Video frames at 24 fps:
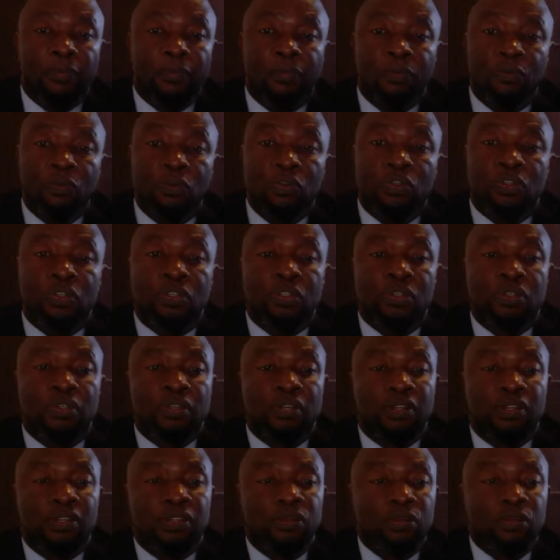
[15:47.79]
would,
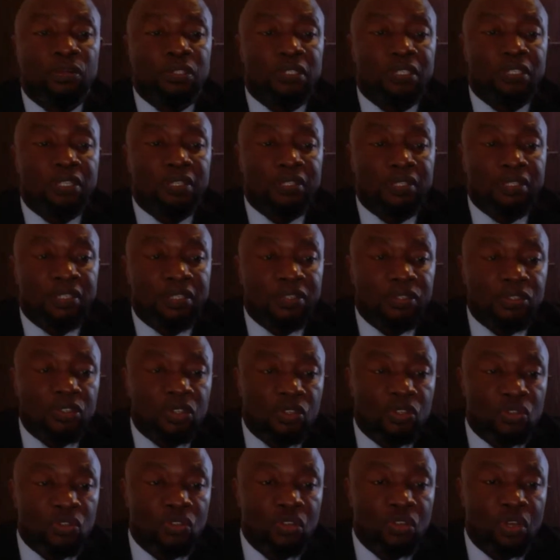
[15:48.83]
in those
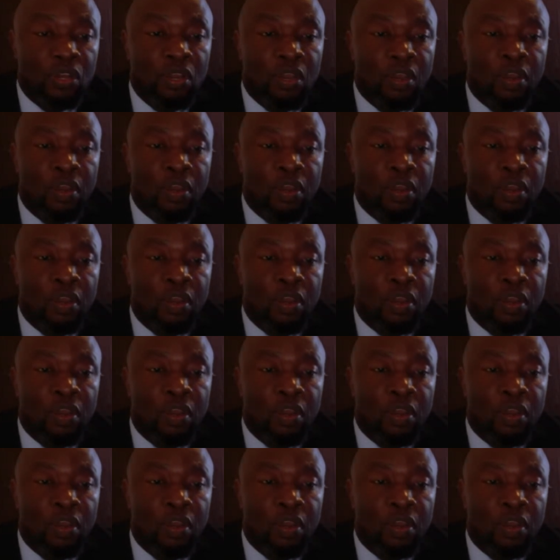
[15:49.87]
instances,